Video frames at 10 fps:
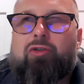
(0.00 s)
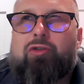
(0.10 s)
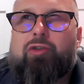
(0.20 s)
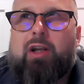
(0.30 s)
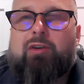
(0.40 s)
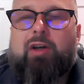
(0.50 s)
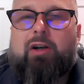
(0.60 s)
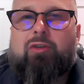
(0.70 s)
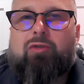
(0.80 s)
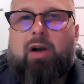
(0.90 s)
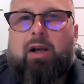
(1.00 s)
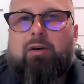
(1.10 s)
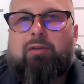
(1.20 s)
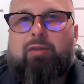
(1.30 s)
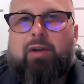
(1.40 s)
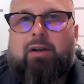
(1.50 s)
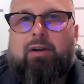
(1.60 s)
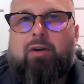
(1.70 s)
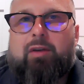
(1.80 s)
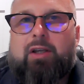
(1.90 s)
change out a dryer vent
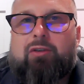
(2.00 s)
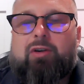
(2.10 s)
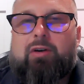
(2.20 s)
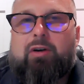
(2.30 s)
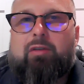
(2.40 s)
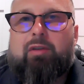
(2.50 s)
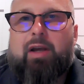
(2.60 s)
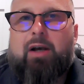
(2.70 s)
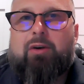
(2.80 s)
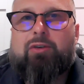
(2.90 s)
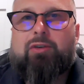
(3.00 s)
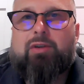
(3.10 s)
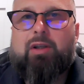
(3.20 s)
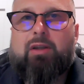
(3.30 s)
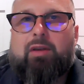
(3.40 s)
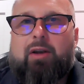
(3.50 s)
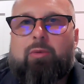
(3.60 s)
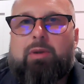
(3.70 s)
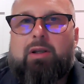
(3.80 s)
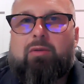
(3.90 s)
on the exterior of the house, and that'll
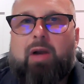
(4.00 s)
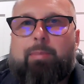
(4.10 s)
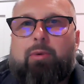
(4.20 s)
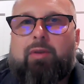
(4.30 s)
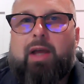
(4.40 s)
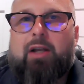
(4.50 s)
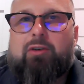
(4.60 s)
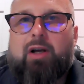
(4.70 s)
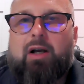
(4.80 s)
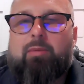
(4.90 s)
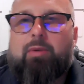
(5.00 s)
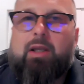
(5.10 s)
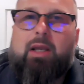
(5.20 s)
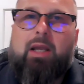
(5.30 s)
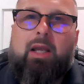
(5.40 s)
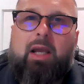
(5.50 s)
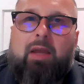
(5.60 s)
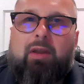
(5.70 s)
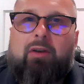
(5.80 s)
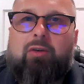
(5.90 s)
be a wrap on that job.
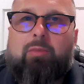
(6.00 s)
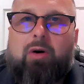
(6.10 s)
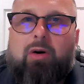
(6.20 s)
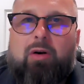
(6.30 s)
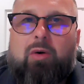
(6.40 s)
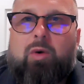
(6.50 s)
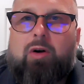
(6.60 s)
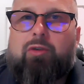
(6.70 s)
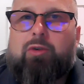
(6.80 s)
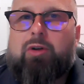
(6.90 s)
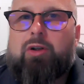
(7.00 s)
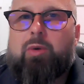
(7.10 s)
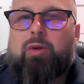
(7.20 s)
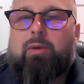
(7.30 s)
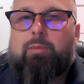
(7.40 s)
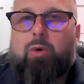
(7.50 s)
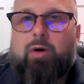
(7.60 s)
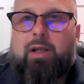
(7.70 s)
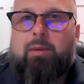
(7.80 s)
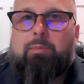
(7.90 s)
And then tomorrow we're also going to go in the
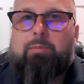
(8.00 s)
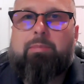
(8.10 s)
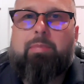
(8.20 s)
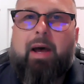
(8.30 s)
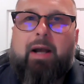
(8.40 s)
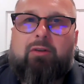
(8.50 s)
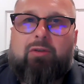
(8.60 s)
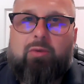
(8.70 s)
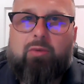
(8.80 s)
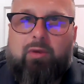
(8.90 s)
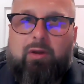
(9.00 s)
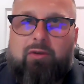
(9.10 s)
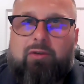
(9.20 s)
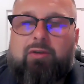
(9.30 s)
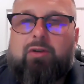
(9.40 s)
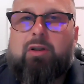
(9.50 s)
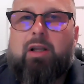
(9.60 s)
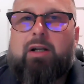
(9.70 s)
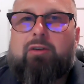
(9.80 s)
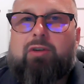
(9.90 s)
morning back to this
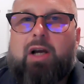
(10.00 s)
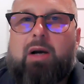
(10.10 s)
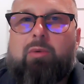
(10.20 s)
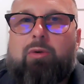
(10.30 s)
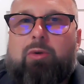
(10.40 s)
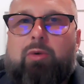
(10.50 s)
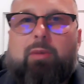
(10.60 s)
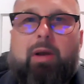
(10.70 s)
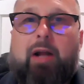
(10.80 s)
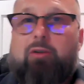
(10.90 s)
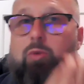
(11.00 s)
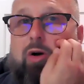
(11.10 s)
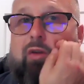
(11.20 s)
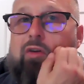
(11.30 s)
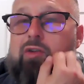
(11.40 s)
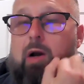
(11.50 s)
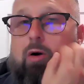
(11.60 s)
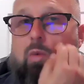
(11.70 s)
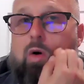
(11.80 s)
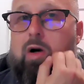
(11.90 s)
client's job where we're doing the patchwork and the
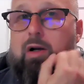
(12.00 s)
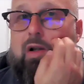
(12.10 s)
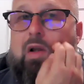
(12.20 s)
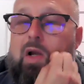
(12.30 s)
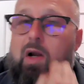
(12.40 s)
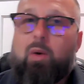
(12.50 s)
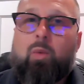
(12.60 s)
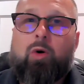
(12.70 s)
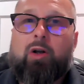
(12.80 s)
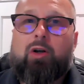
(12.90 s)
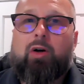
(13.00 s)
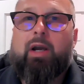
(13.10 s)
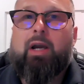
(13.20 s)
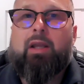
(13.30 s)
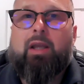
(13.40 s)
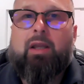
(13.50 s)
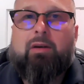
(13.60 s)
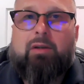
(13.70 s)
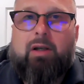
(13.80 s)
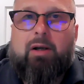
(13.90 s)
shower work. We're going to go ahead and